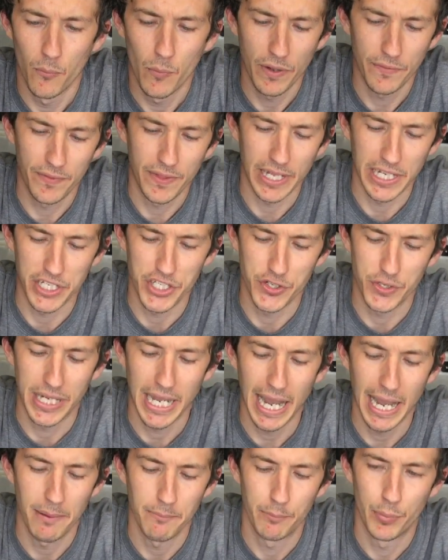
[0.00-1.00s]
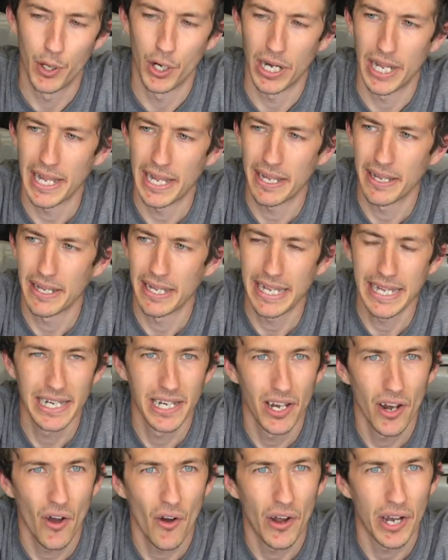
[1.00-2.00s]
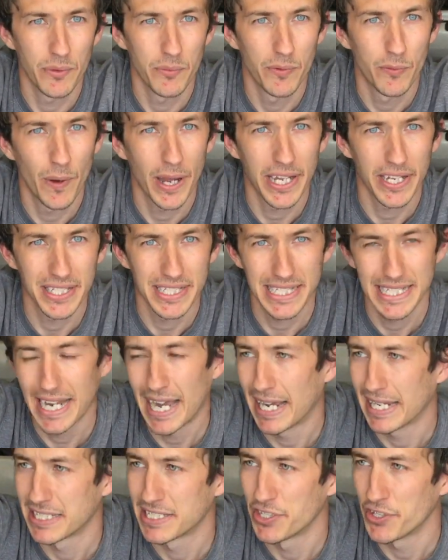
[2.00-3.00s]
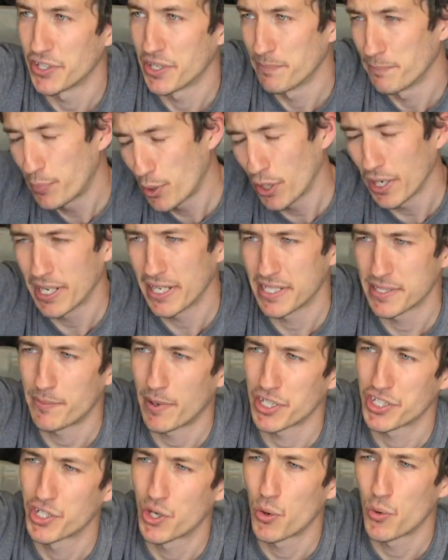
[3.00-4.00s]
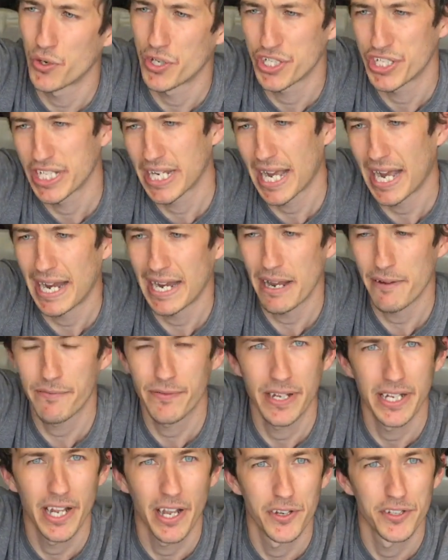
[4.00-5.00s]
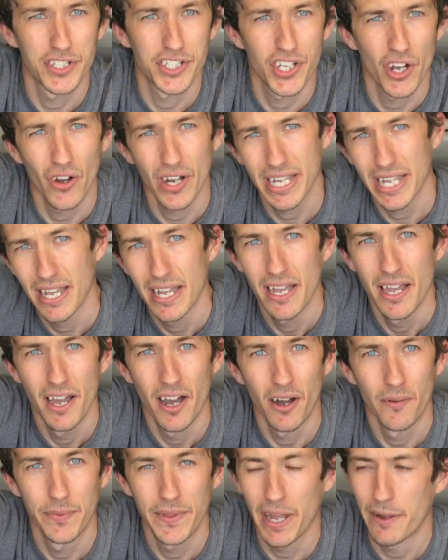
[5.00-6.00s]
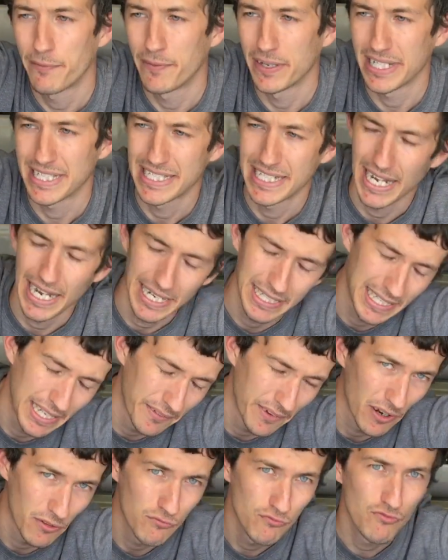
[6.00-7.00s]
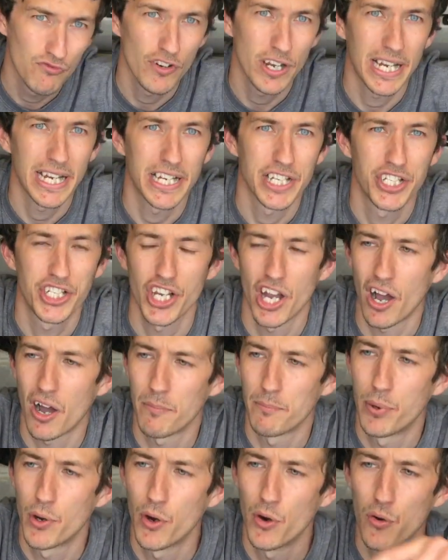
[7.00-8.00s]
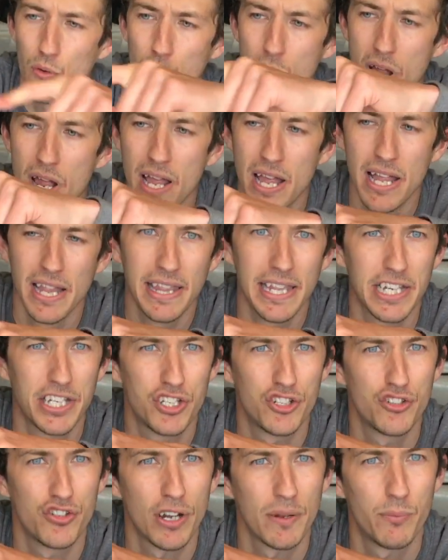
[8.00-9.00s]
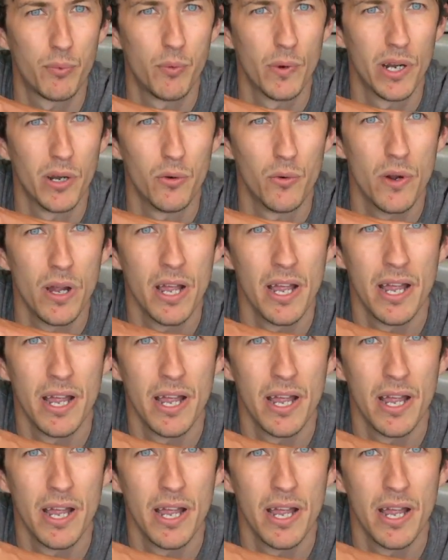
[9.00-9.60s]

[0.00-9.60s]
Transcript: with this you can pull it in line with where you're snagged, so you can pull in as much cord as you can, everything goes tight. I'm definitely snagged, give it a really sharp pull, this trip will